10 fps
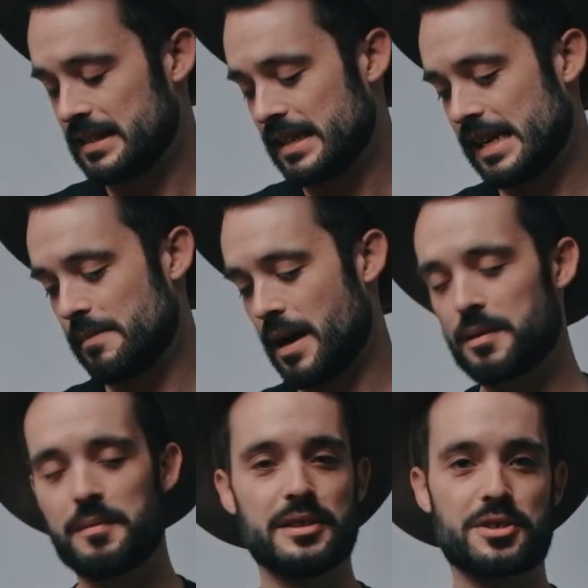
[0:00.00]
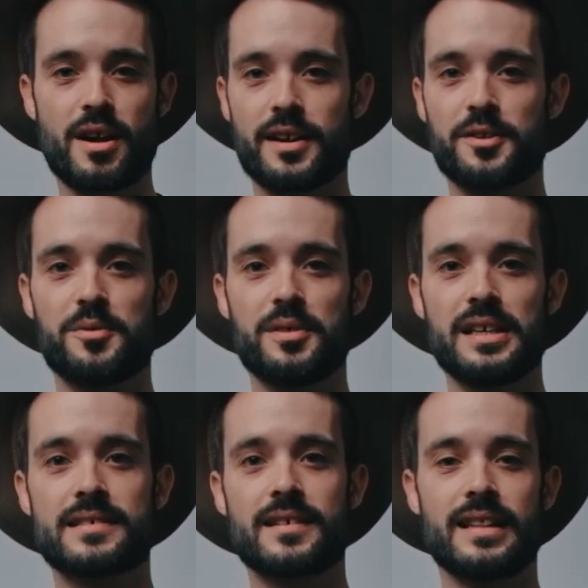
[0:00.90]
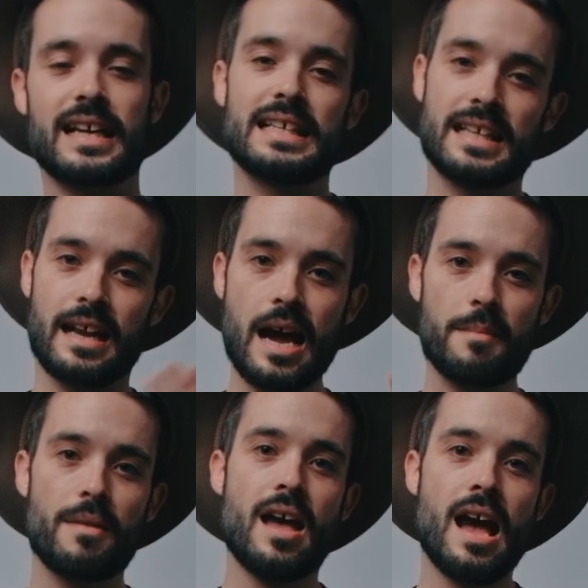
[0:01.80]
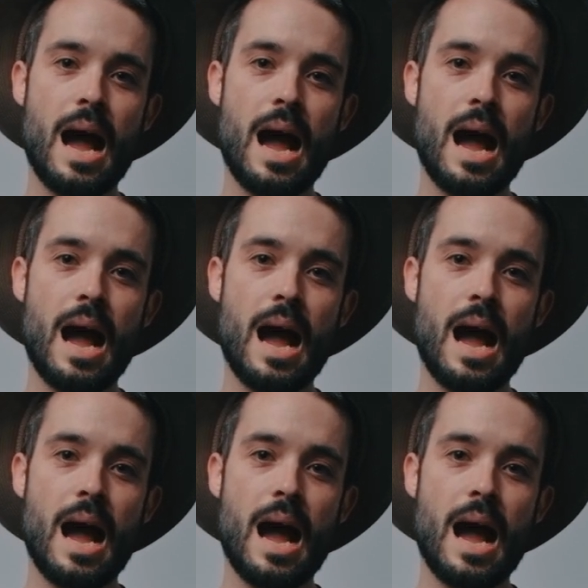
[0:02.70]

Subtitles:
I'm gonna be trying to do these. Like I said, I'm